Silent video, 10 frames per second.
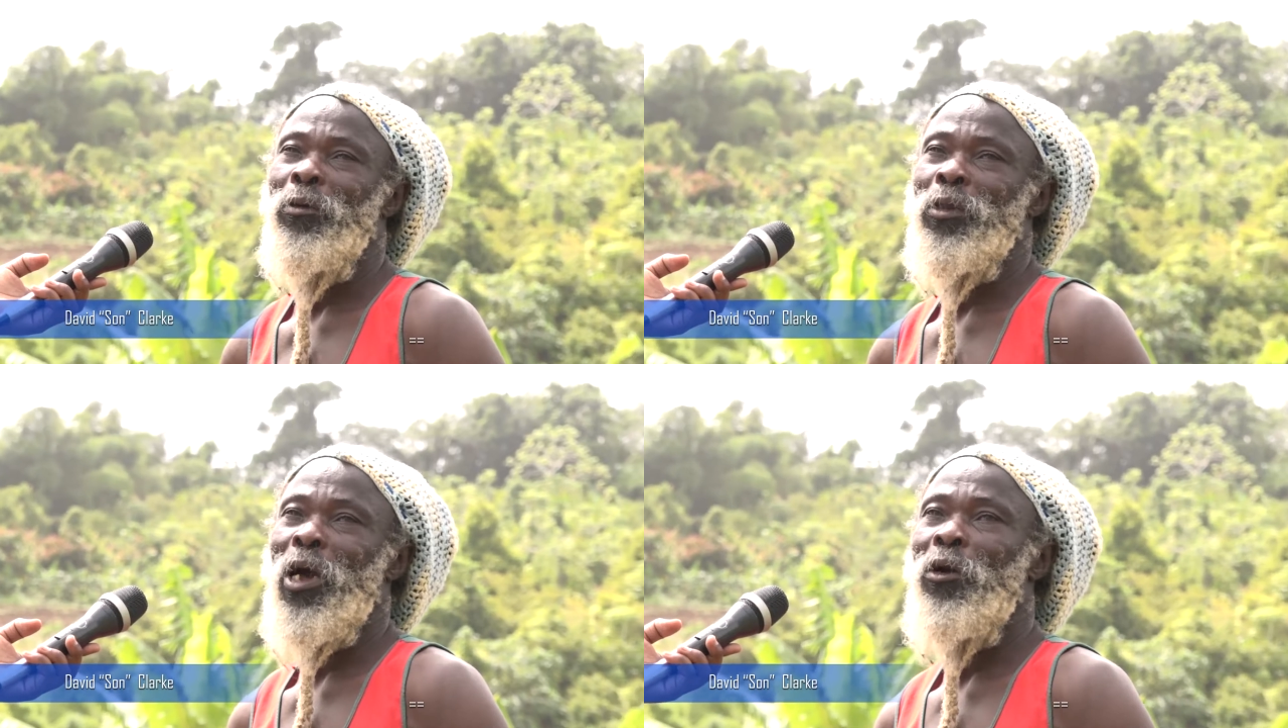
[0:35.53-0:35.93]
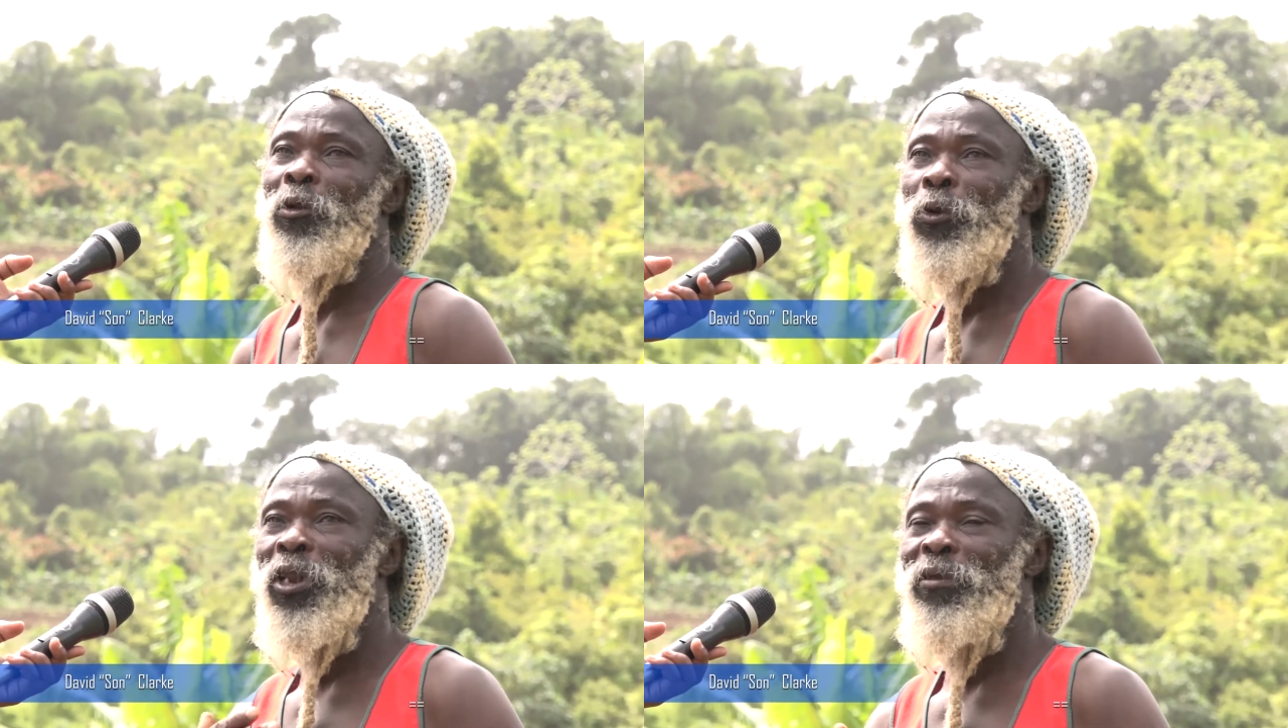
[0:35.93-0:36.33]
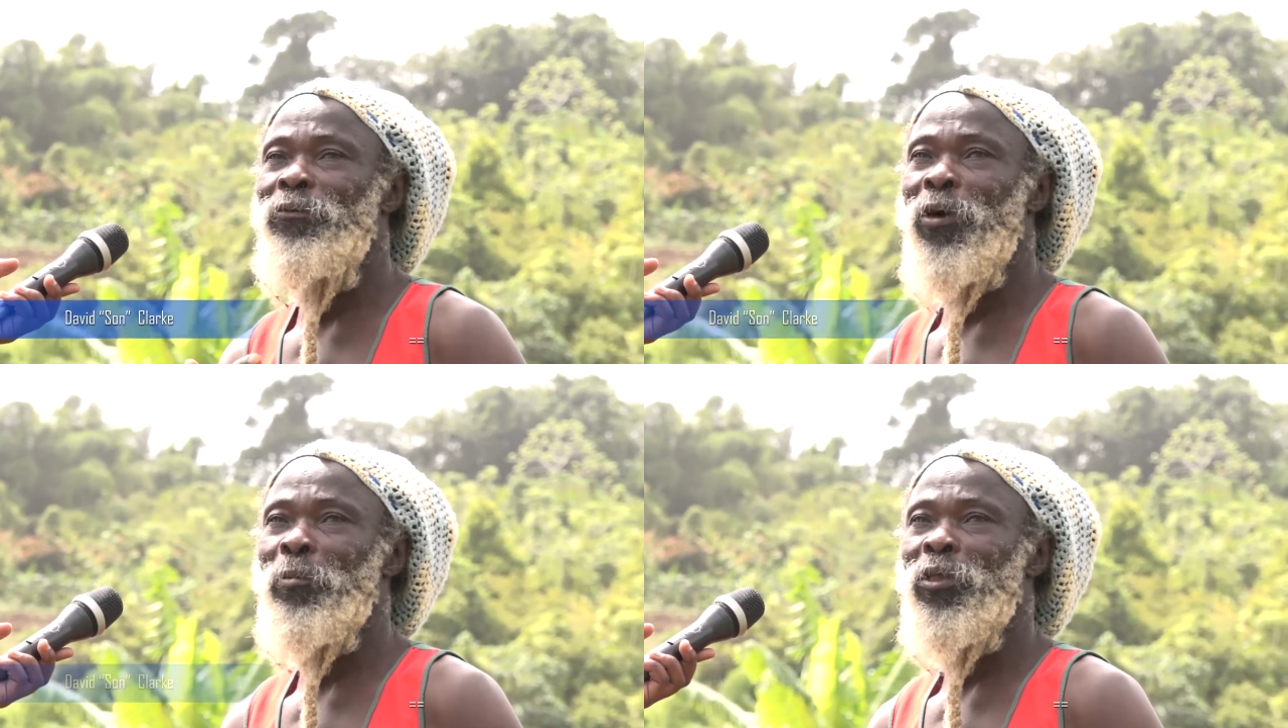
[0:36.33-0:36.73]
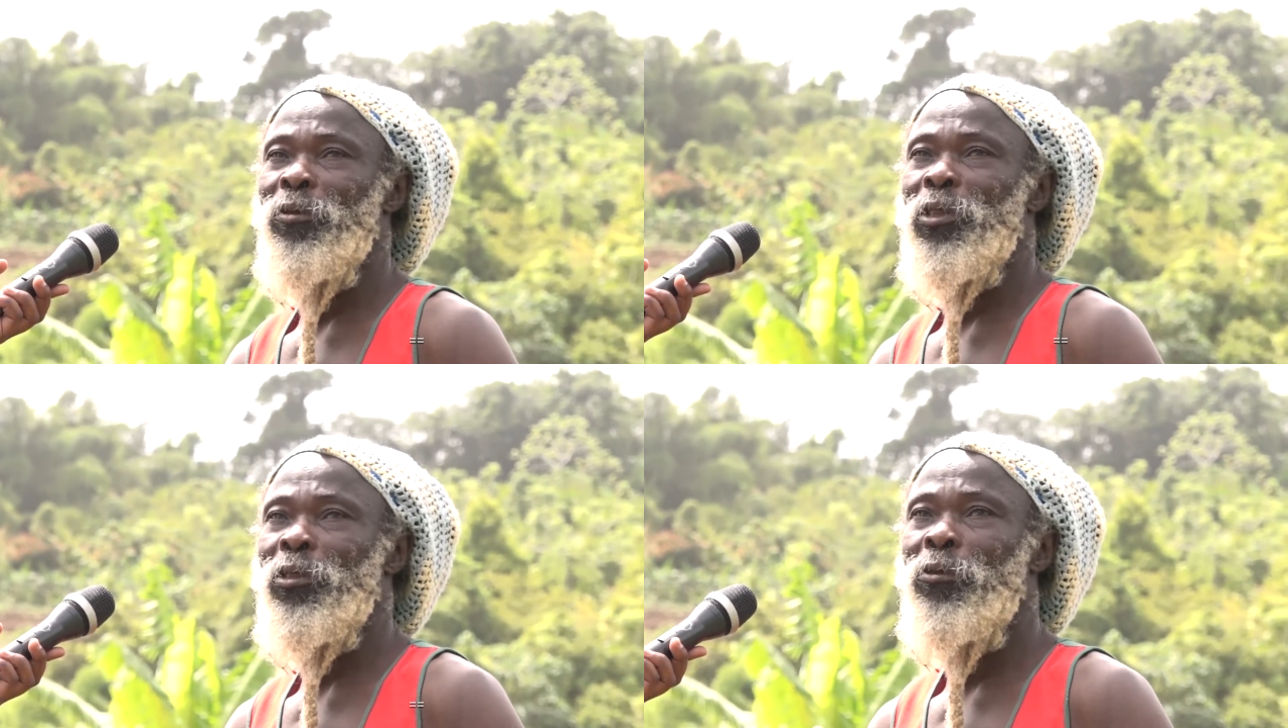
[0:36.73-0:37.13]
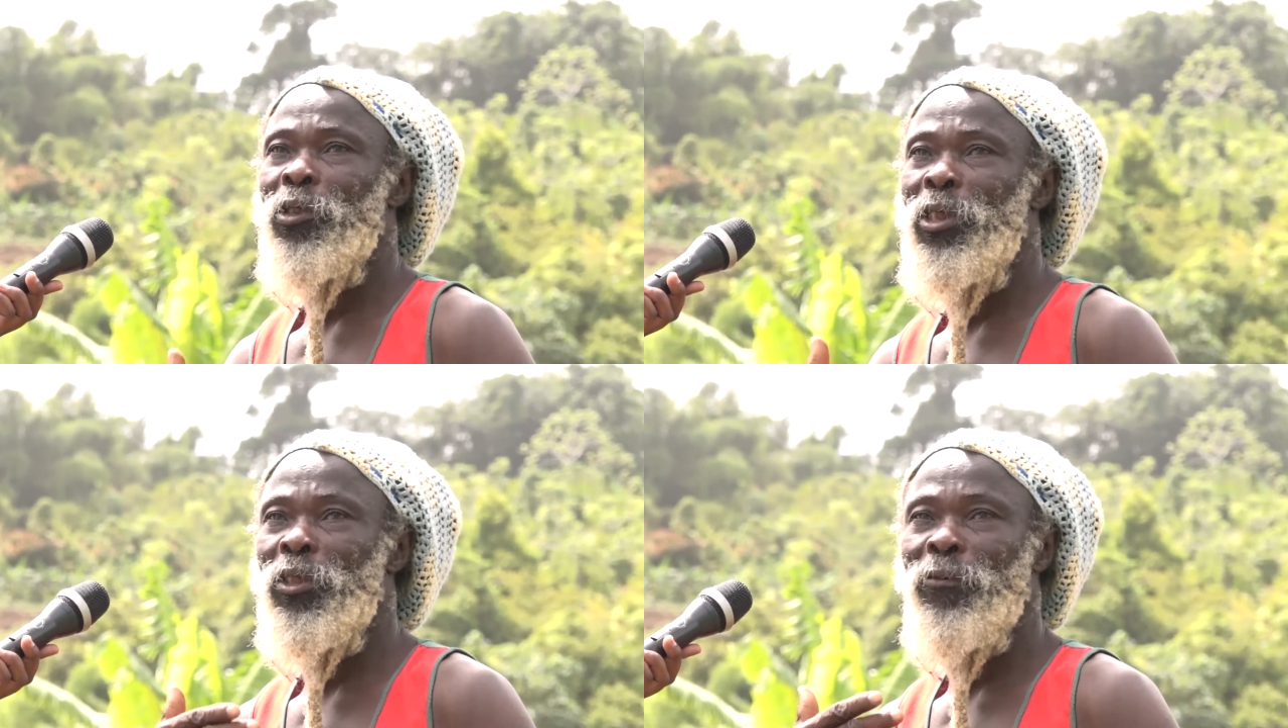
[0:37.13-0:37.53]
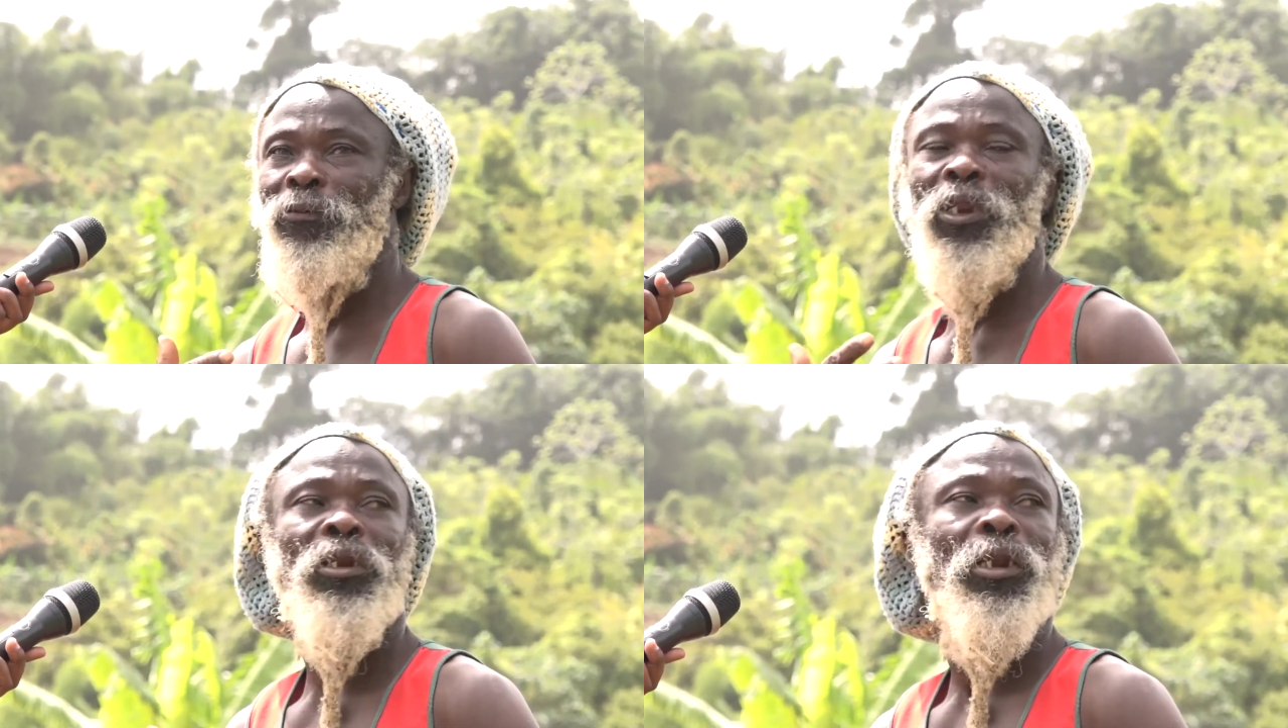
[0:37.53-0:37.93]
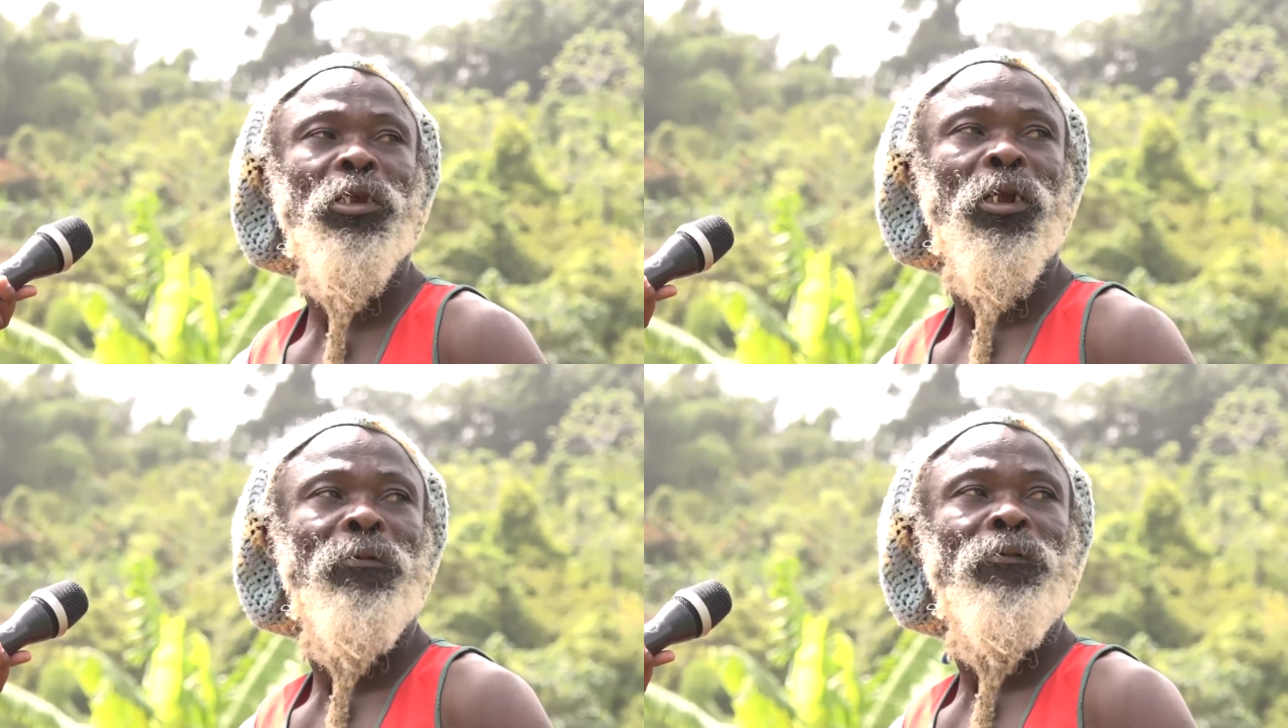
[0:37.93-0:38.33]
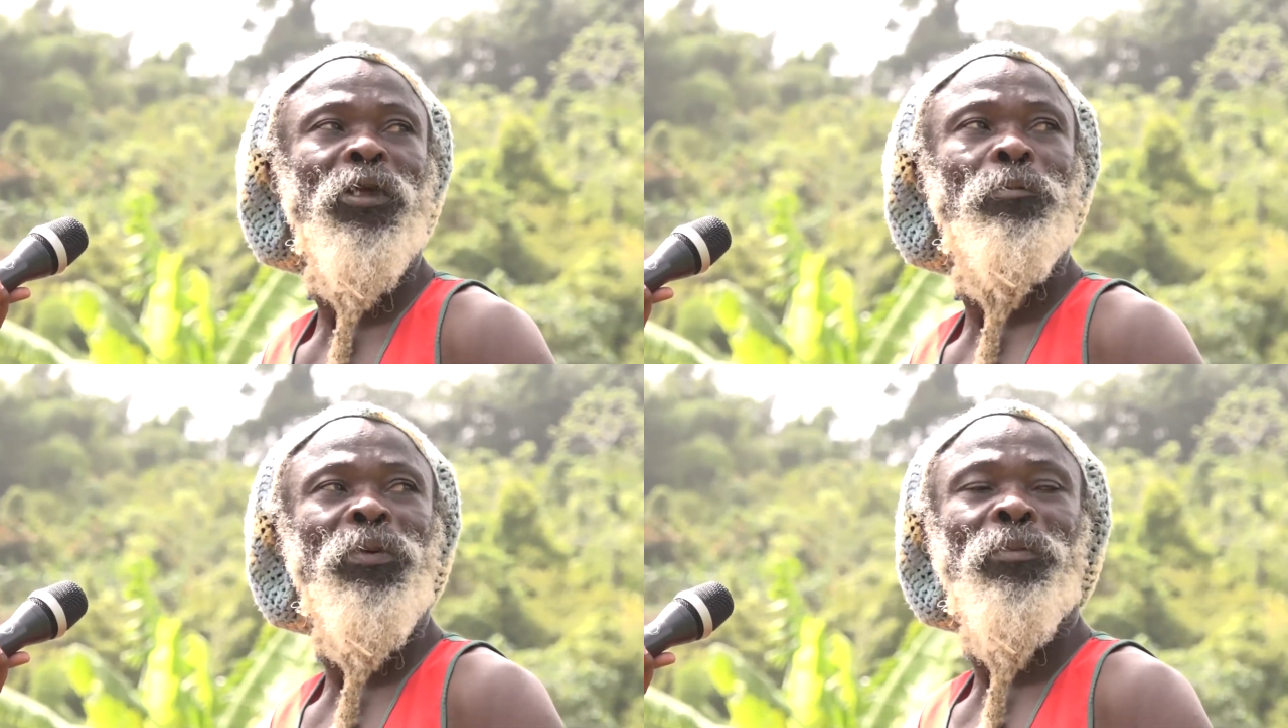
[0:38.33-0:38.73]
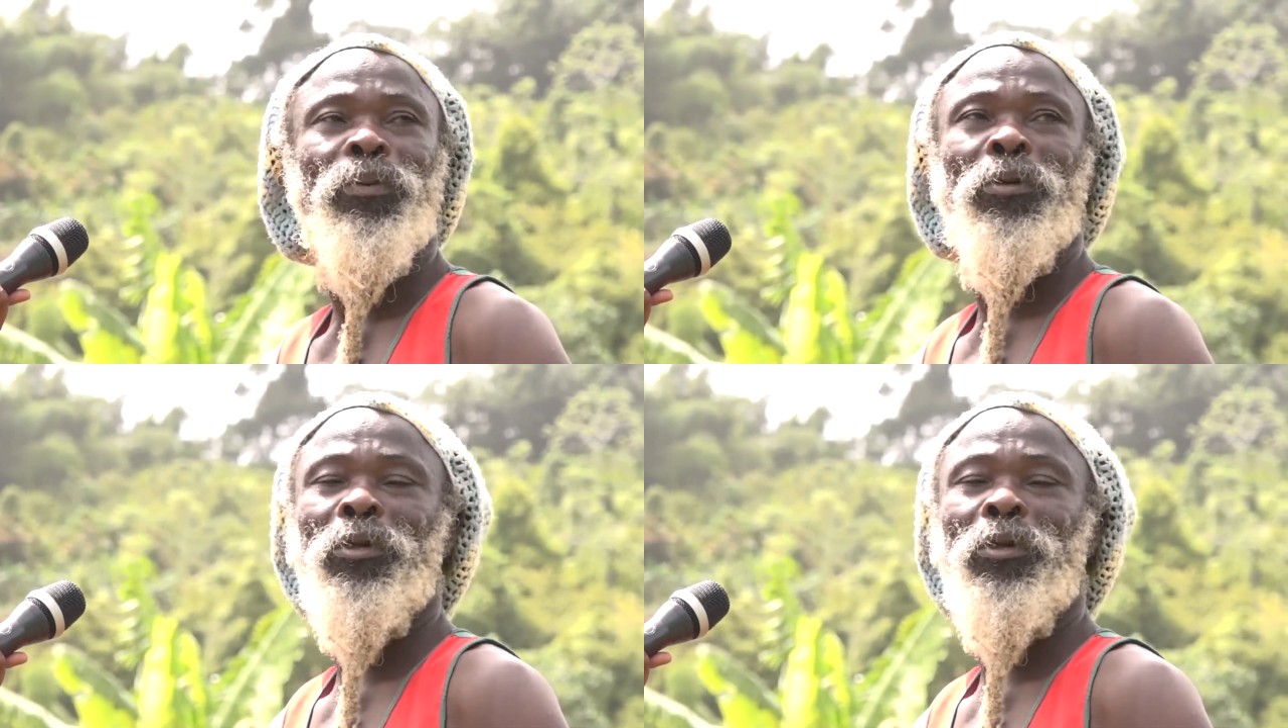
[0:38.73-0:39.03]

that really inform me is to feed the nation, feed people.